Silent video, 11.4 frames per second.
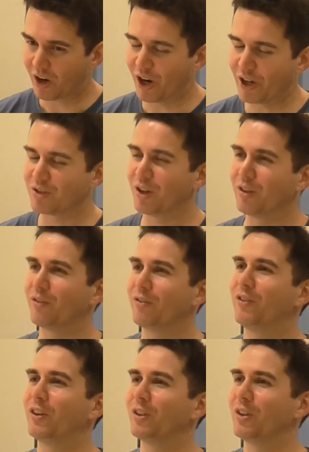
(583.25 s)
I don't
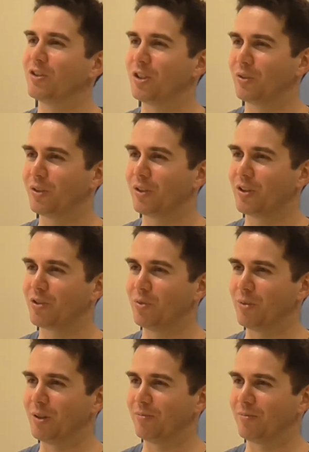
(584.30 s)
follow synchronized
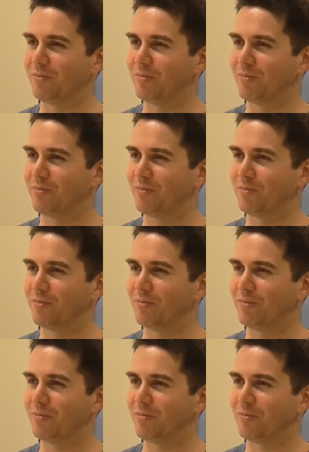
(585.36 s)
swimming.